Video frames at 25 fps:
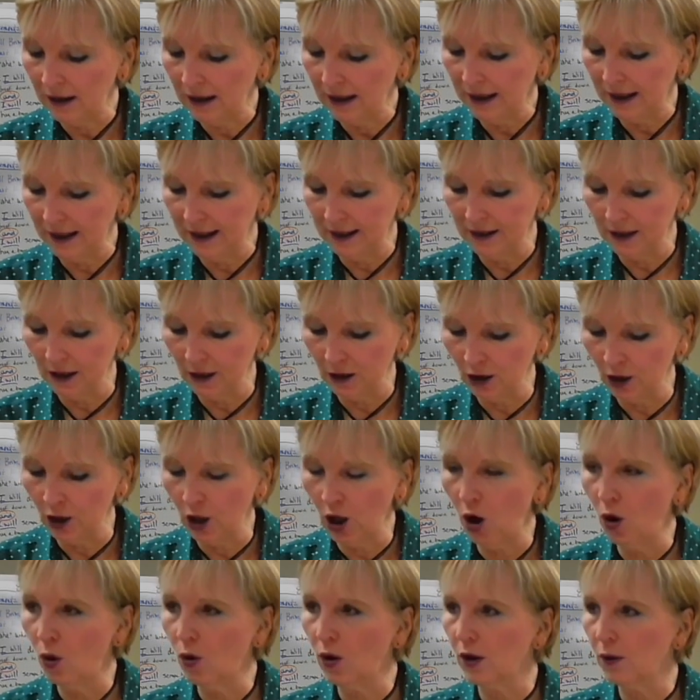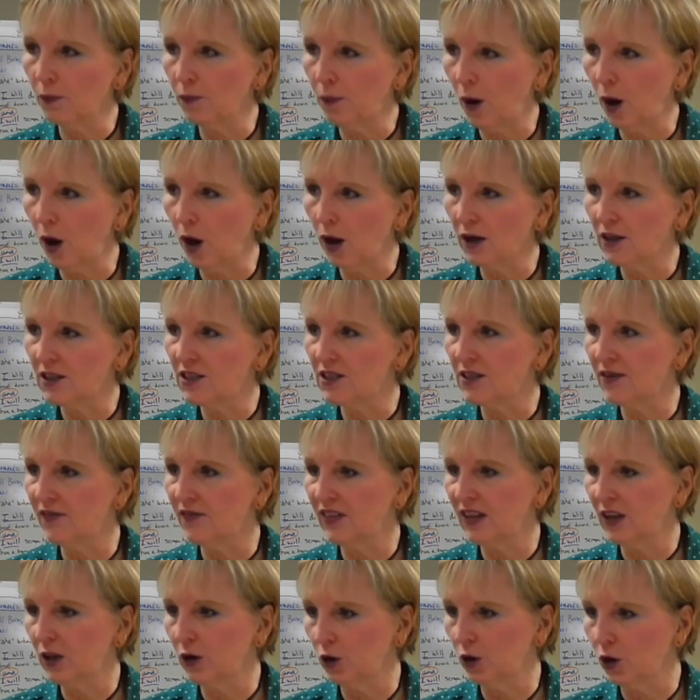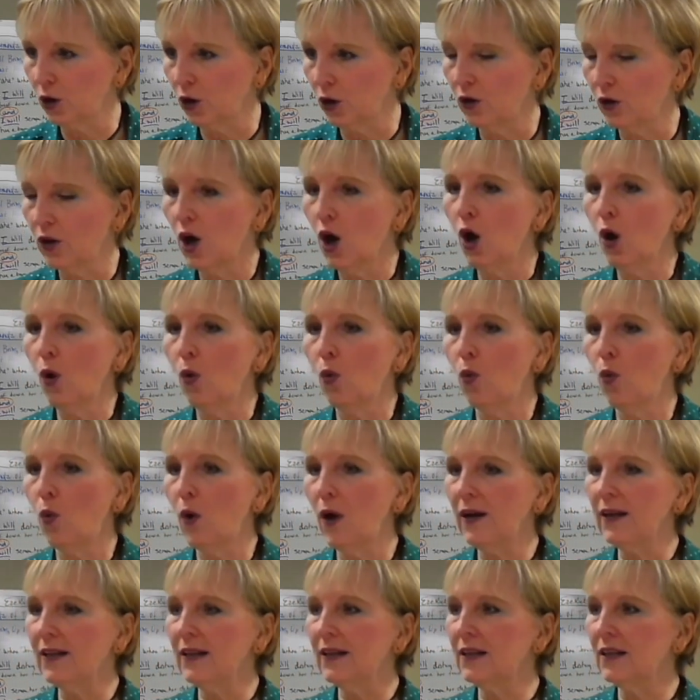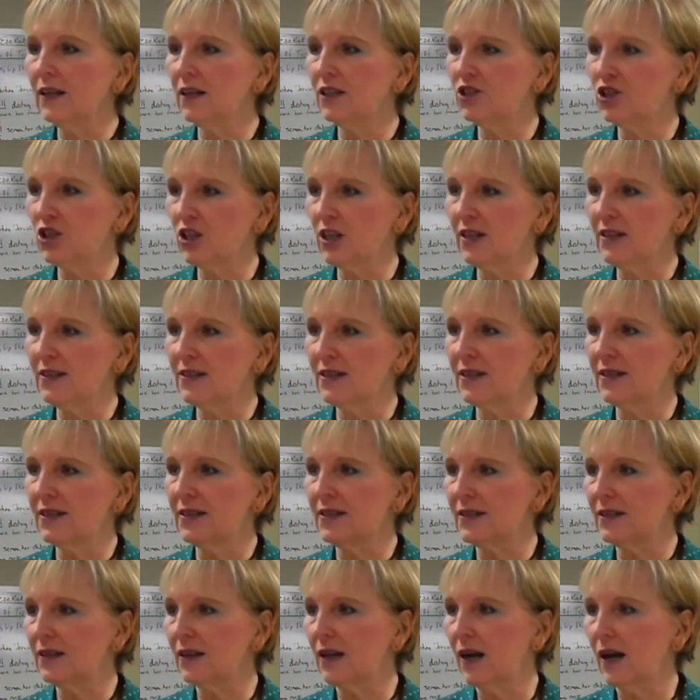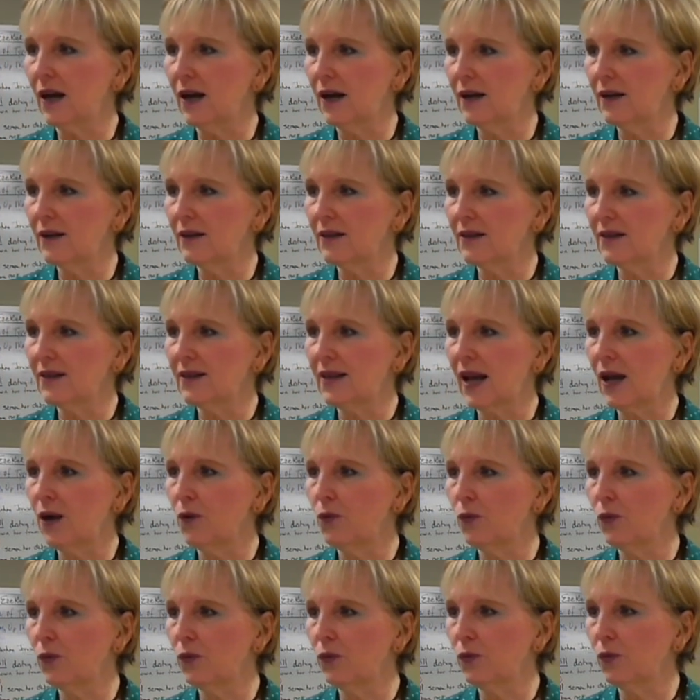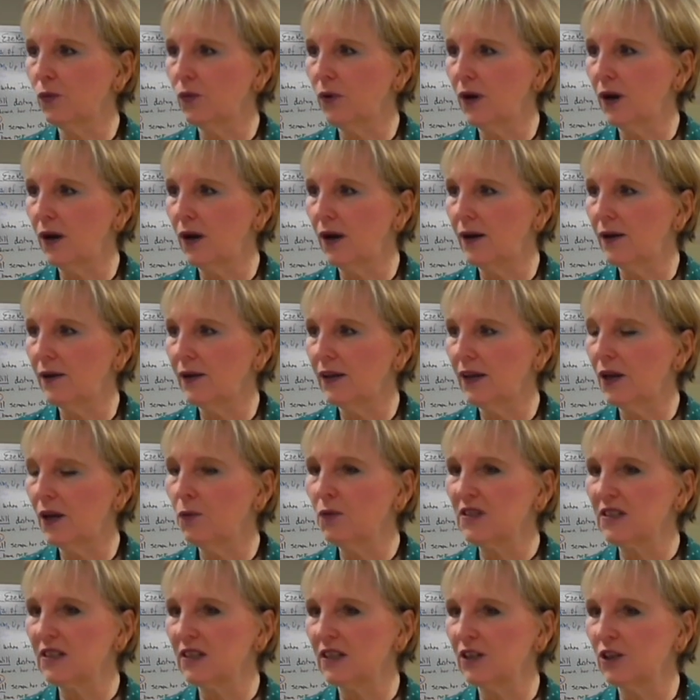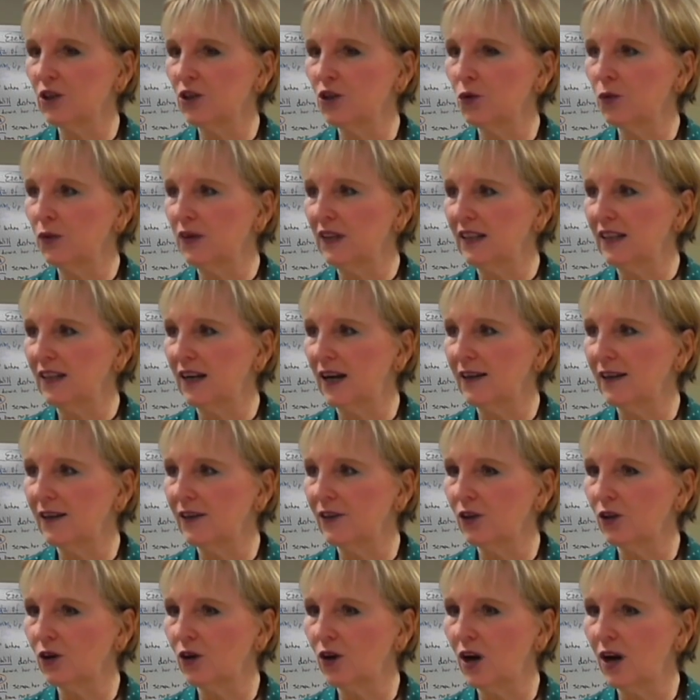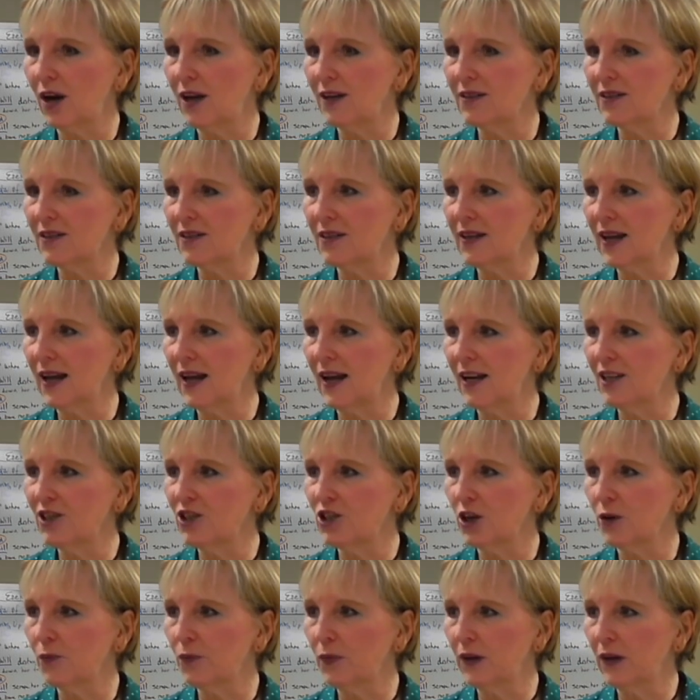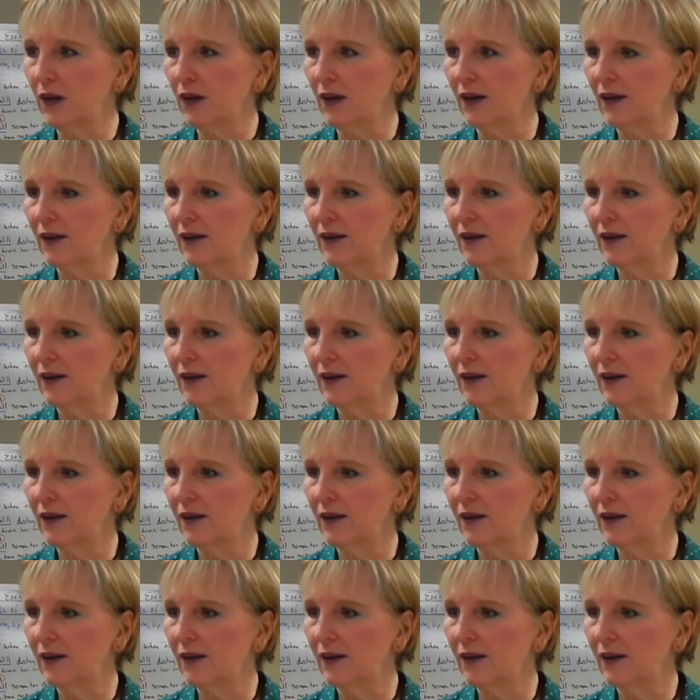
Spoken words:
in the lower parts of the earth. What did Jesus say he was going to do when he died on the cross? Today I shall be